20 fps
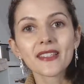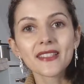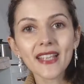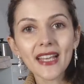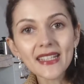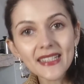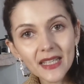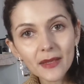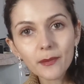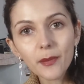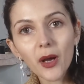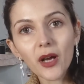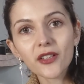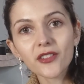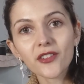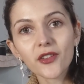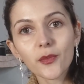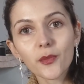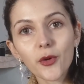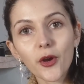setting
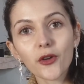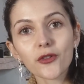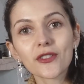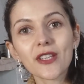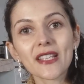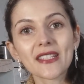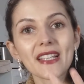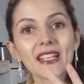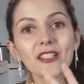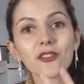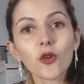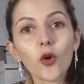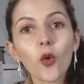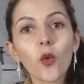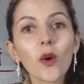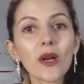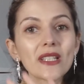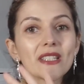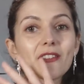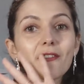part of the process is
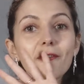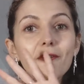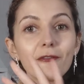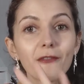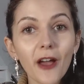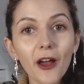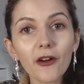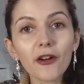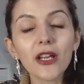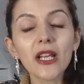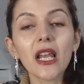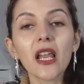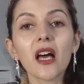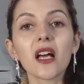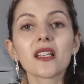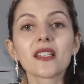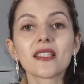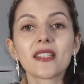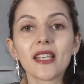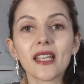always the very
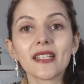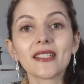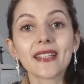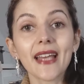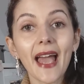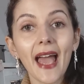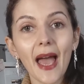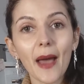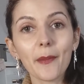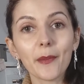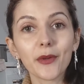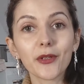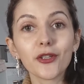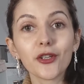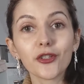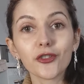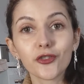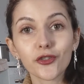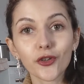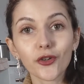last thing to
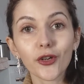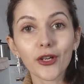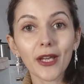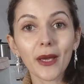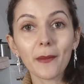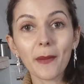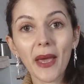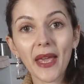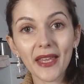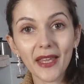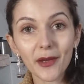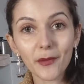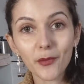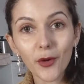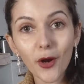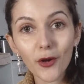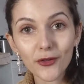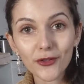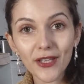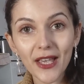happen during a making
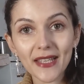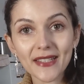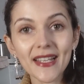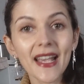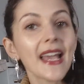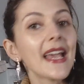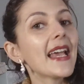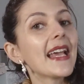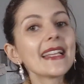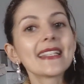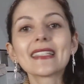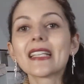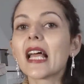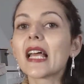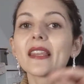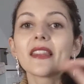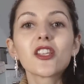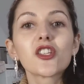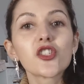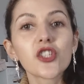process. It's
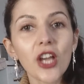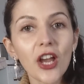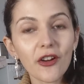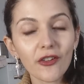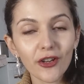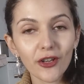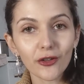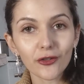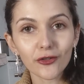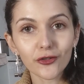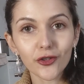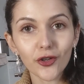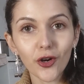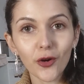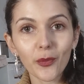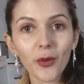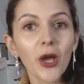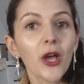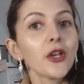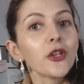like the cherry on
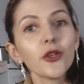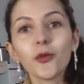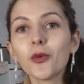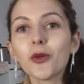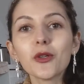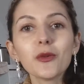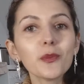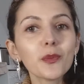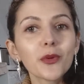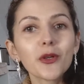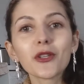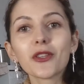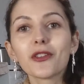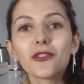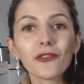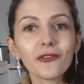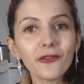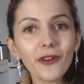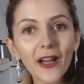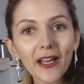top. You wouldn't put
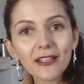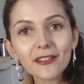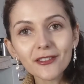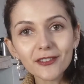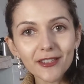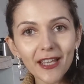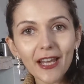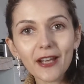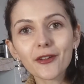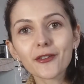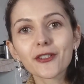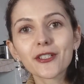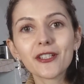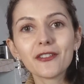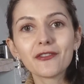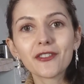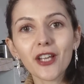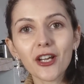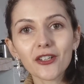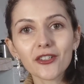the final
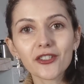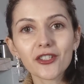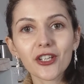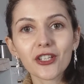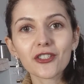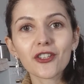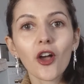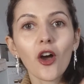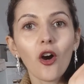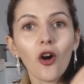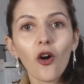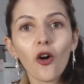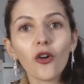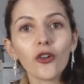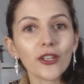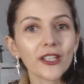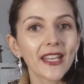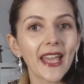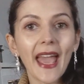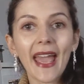decorative touches
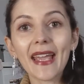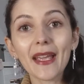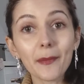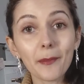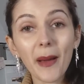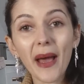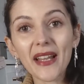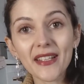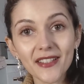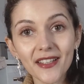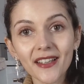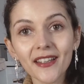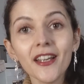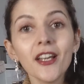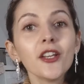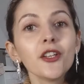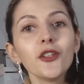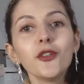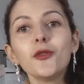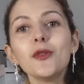on cake batter.
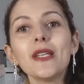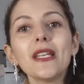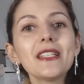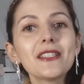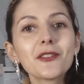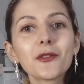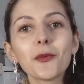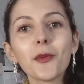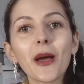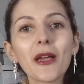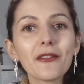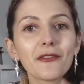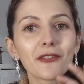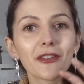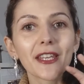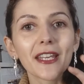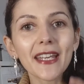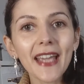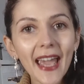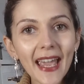You need to wait
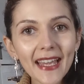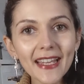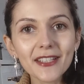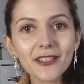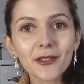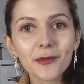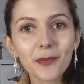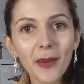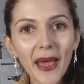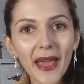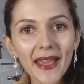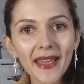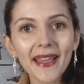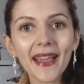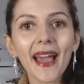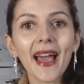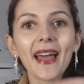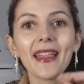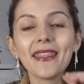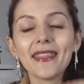for the cake to
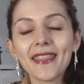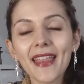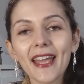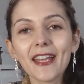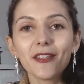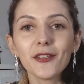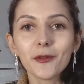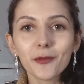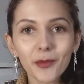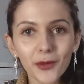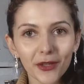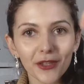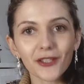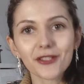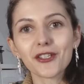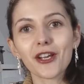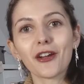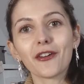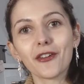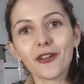bake and then you put the
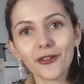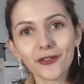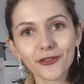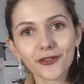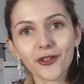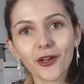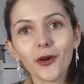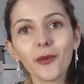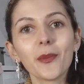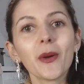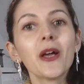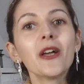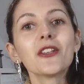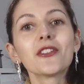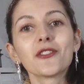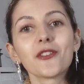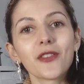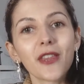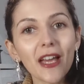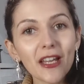cherry on top.
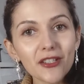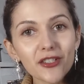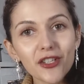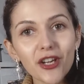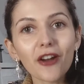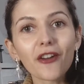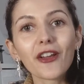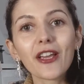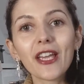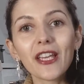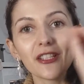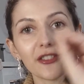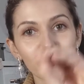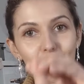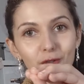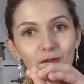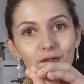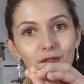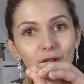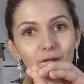So that cherry is
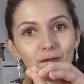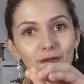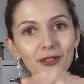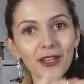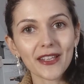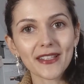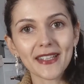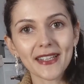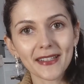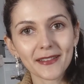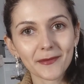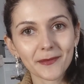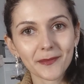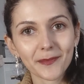your stone setting.